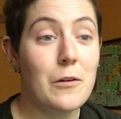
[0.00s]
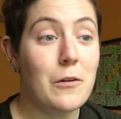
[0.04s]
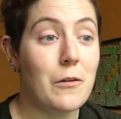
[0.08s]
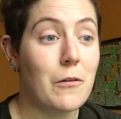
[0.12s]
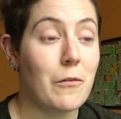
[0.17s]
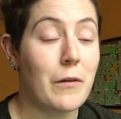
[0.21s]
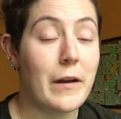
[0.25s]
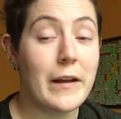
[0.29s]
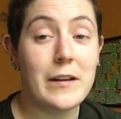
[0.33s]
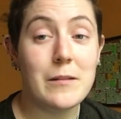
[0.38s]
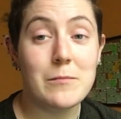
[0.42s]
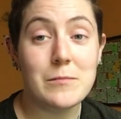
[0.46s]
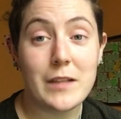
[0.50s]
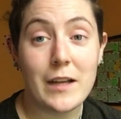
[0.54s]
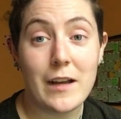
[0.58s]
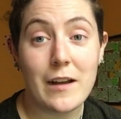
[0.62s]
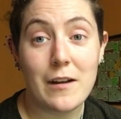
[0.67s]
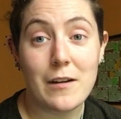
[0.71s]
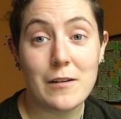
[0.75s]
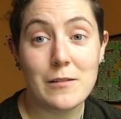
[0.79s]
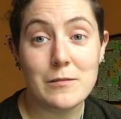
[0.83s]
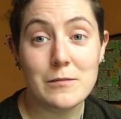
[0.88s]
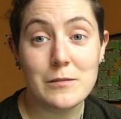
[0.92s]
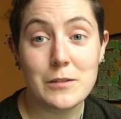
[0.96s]
write them
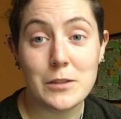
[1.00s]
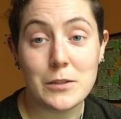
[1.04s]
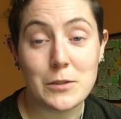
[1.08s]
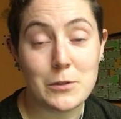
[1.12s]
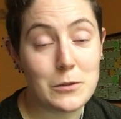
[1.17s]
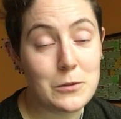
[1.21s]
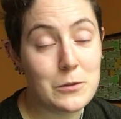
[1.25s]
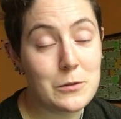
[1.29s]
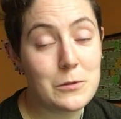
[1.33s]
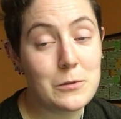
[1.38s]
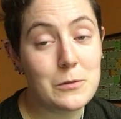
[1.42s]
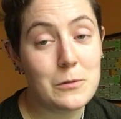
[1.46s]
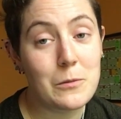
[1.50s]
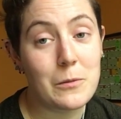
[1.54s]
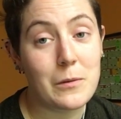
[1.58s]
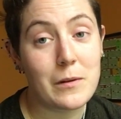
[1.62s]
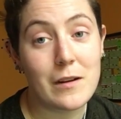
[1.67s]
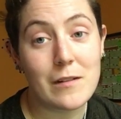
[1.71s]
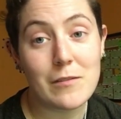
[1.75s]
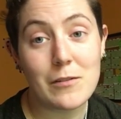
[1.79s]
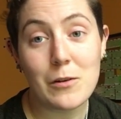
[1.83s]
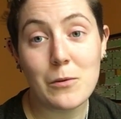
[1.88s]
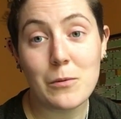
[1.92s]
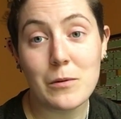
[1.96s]
down, do
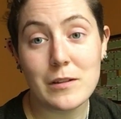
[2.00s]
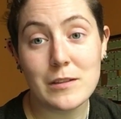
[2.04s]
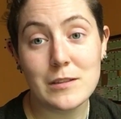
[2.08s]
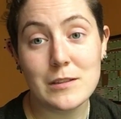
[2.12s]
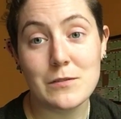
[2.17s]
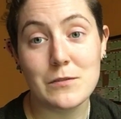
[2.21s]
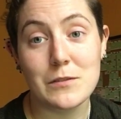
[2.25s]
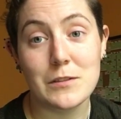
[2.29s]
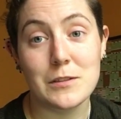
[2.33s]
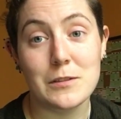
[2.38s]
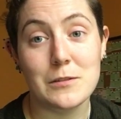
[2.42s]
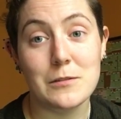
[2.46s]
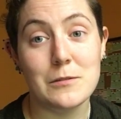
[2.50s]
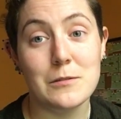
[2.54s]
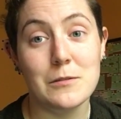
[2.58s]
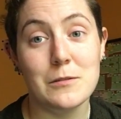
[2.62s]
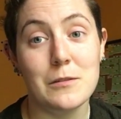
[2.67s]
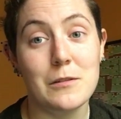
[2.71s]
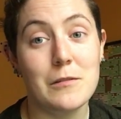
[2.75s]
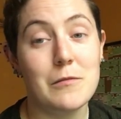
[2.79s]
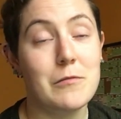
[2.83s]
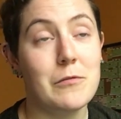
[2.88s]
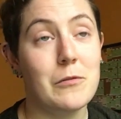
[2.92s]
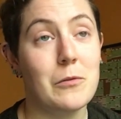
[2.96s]
whatever works for
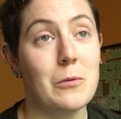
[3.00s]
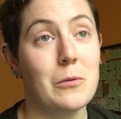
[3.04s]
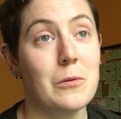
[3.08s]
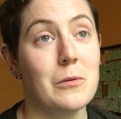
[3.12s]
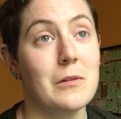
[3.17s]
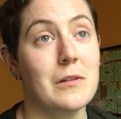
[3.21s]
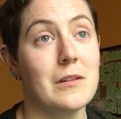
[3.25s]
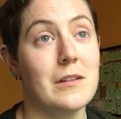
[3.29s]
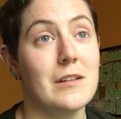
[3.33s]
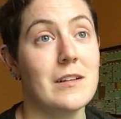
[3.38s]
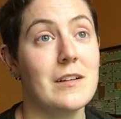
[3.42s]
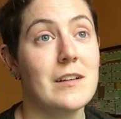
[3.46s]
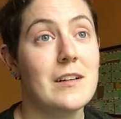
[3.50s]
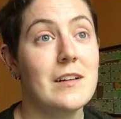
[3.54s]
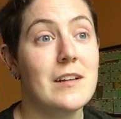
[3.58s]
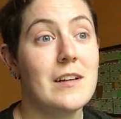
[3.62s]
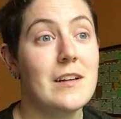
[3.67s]
you for